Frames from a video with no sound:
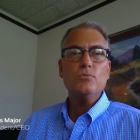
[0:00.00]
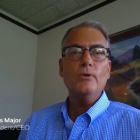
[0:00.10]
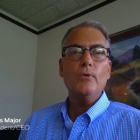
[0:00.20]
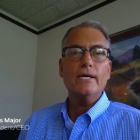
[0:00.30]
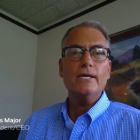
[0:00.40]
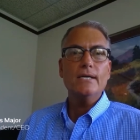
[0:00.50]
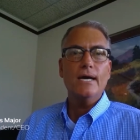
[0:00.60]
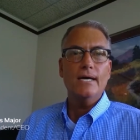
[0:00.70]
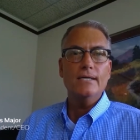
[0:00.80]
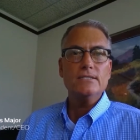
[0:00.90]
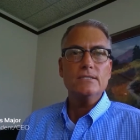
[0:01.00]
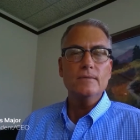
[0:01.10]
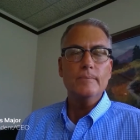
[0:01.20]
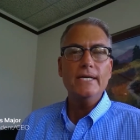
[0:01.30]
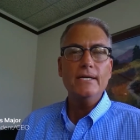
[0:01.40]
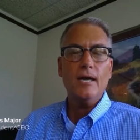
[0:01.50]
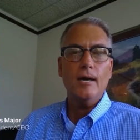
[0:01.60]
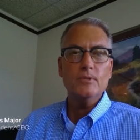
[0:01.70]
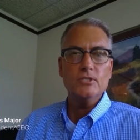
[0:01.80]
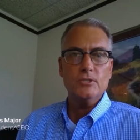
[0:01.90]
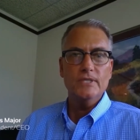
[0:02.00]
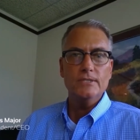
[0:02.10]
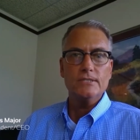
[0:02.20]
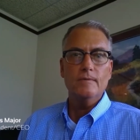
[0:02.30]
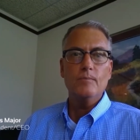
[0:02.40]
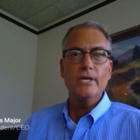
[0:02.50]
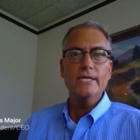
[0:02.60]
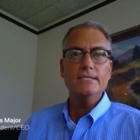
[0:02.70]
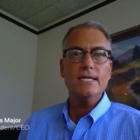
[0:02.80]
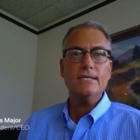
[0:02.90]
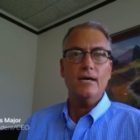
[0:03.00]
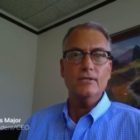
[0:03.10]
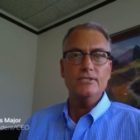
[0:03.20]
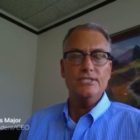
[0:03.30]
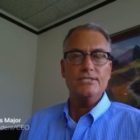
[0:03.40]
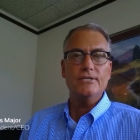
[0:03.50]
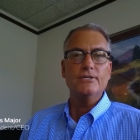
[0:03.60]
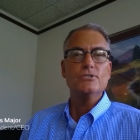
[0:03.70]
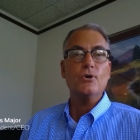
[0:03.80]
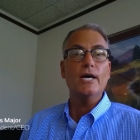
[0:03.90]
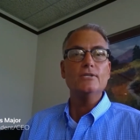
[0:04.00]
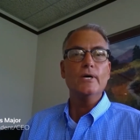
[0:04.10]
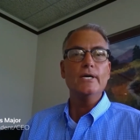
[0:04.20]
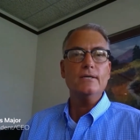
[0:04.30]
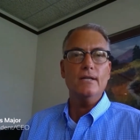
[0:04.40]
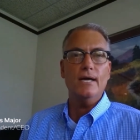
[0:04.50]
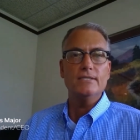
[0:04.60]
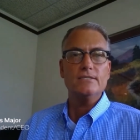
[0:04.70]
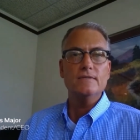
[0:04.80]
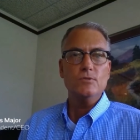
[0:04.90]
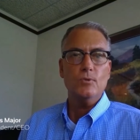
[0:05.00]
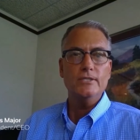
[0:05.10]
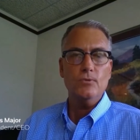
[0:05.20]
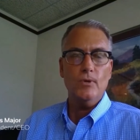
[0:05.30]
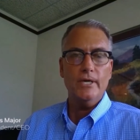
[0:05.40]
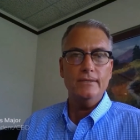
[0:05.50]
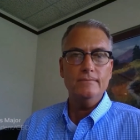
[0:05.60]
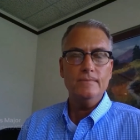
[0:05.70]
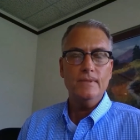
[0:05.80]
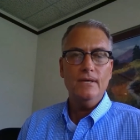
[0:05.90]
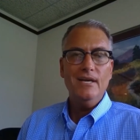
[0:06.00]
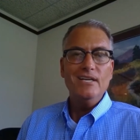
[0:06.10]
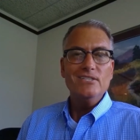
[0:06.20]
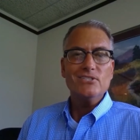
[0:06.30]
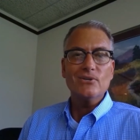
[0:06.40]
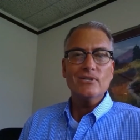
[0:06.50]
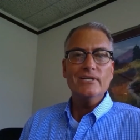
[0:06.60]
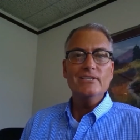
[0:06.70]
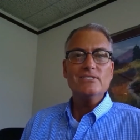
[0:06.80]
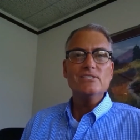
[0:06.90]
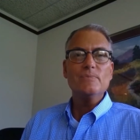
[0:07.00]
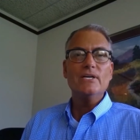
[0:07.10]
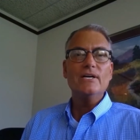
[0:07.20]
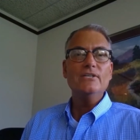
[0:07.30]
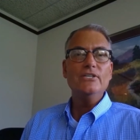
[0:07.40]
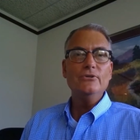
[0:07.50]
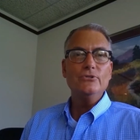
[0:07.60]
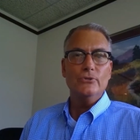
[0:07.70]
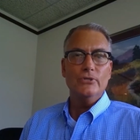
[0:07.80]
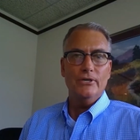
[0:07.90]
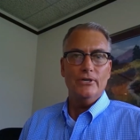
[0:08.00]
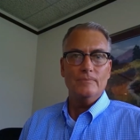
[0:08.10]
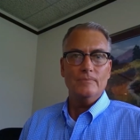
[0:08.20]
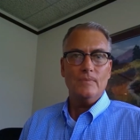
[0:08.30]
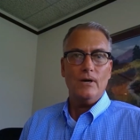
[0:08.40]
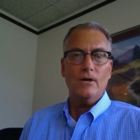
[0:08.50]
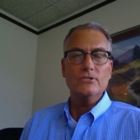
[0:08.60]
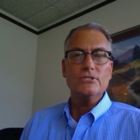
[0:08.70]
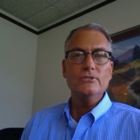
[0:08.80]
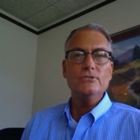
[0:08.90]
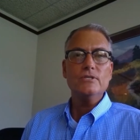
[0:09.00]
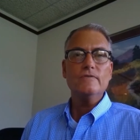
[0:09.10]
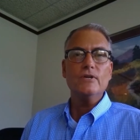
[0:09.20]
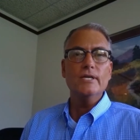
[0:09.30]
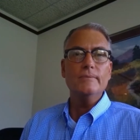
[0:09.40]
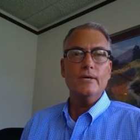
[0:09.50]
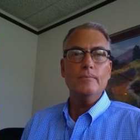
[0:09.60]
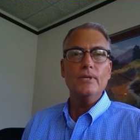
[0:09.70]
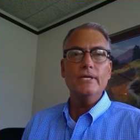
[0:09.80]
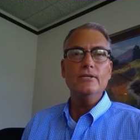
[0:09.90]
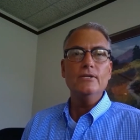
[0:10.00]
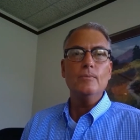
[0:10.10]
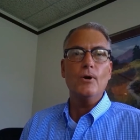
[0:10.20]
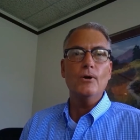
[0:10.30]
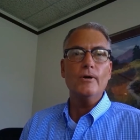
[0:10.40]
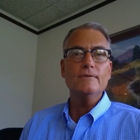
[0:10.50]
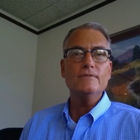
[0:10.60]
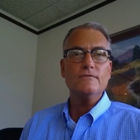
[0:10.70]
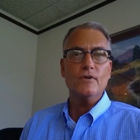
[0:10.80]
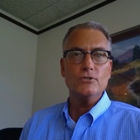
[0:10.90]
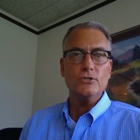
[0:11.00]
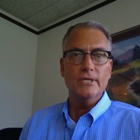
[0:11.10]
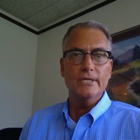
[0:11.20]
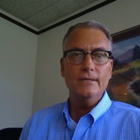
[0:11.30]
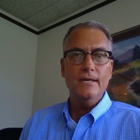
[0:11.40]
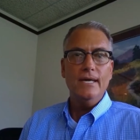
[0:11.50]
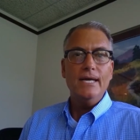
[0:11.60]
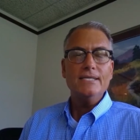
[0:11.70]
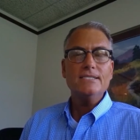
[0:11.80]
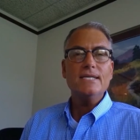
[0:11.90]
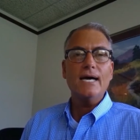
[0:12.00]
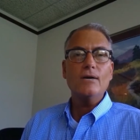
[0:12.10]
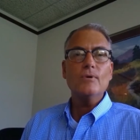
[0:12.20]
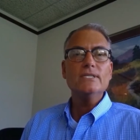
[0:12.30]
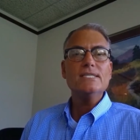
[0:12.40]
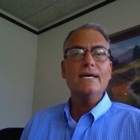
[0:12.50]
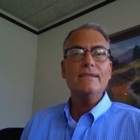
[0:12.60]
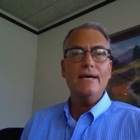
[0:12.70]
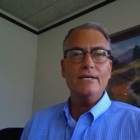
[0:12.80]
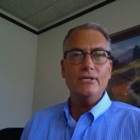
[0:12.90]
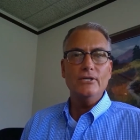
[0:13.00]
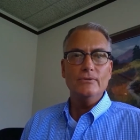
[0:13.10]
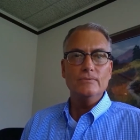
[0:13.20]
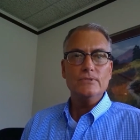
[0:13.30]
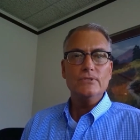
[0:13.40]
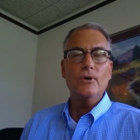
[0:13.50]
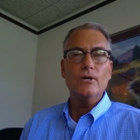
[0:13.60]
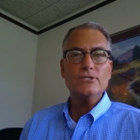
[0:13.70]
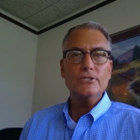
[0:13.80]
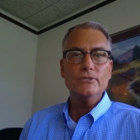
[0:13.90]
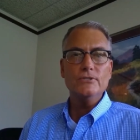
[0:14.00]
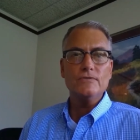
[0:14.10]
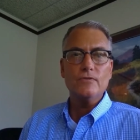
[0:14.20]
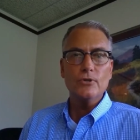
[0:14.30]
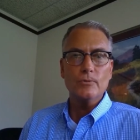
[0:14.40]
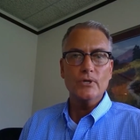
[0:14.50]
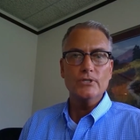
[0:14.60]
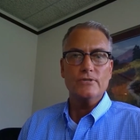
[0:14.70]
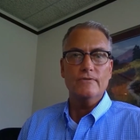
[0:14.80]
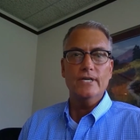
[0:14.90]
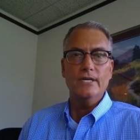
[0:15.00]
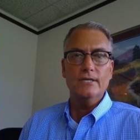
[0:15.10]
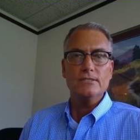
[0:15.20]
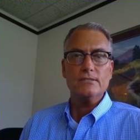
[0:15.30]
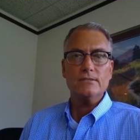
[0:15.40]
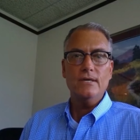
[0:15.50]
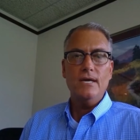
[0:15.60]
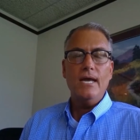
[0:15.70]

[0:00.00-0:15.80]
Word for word: as we recognize the many accomplishments of Meridian Technology Center's graduating class of 2020. Certainly, this has been an unusual year. Our students have completed their programs virtually, and tonight I want to say thank you to our students for their perseverance.